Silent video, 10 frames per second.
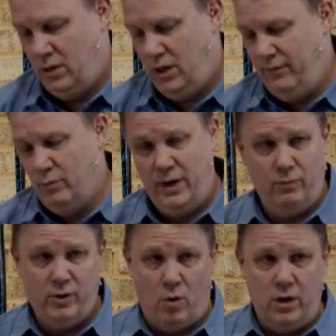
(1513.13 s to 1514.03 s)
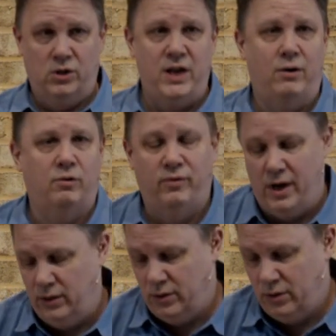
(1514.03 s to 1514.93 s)
even when it requires
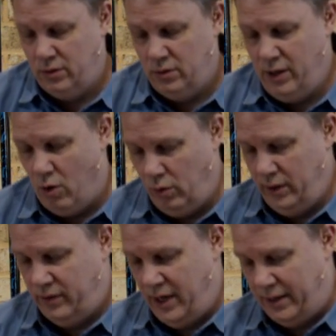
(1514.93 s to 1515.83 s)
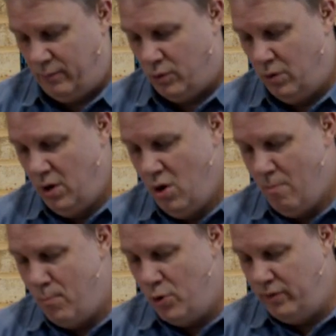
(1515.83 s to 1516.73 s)
sacrifice, the only thing that will
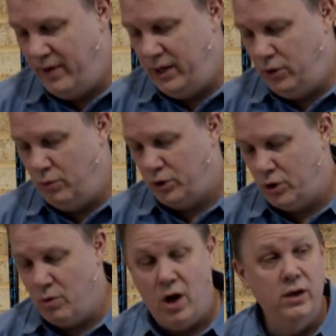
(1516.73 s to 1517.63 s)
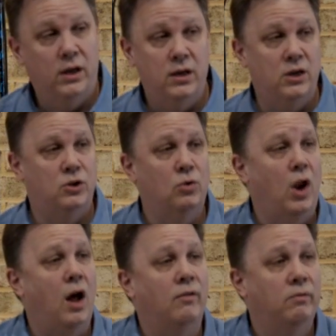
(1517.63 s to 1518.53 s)
motivate you to show unconditional
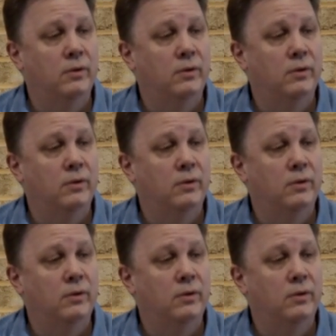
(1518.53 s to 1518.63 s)
love